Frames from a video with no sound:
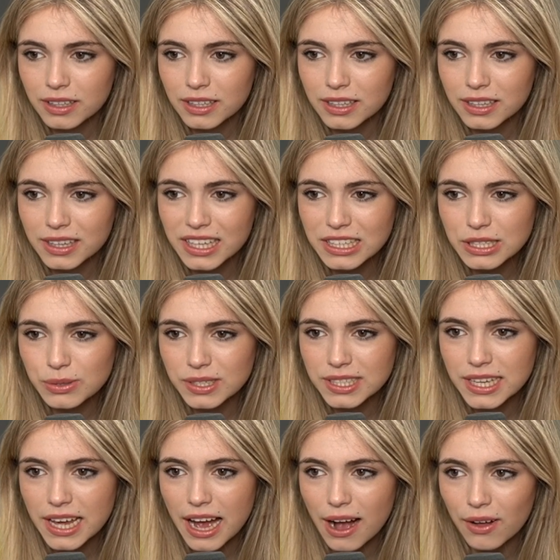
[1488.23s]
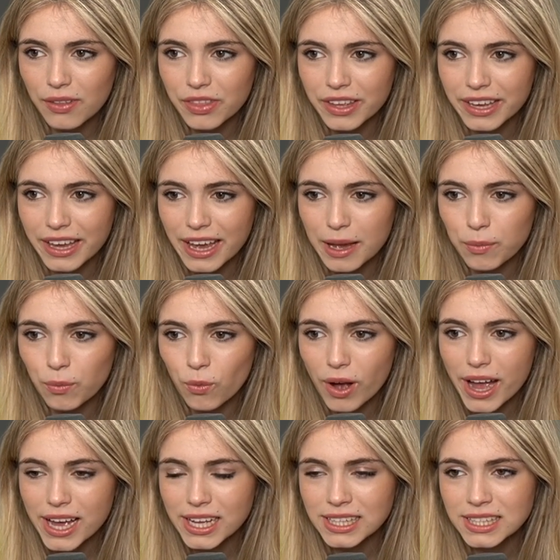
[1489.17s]
This was how the game
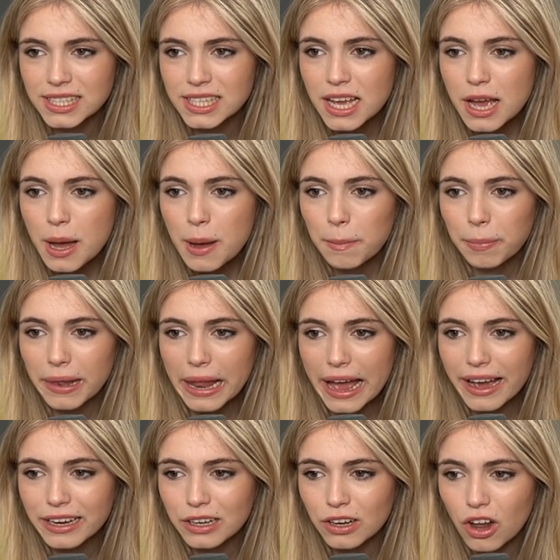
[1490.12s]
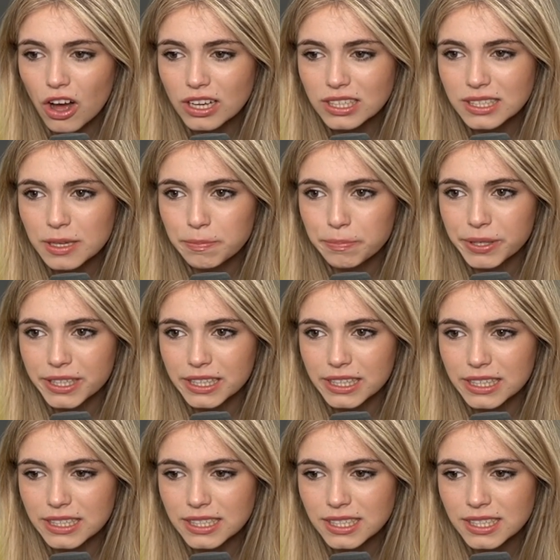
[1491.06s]
went. Black lost a
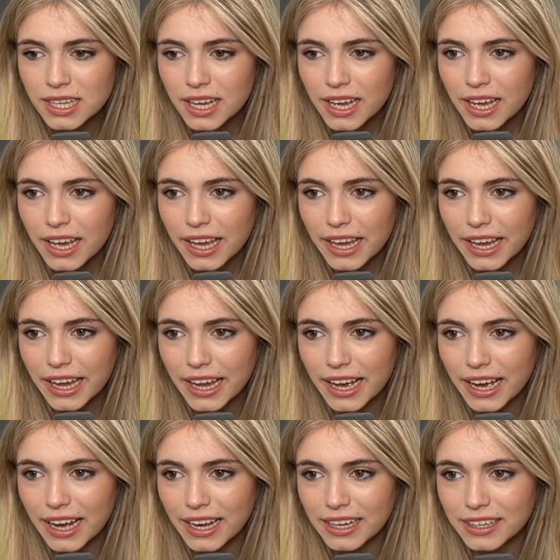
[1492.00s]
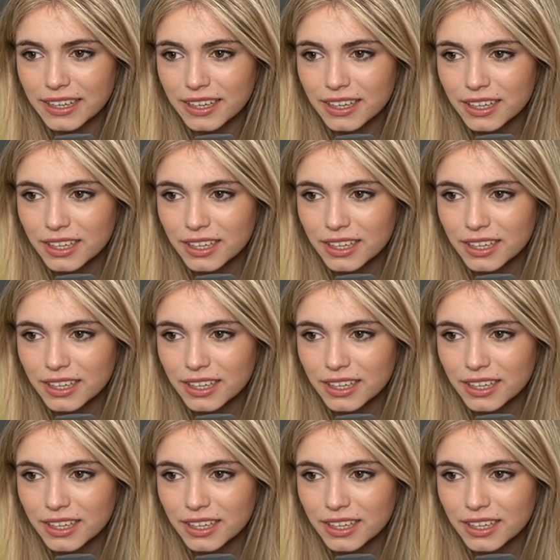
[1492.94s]
piece, and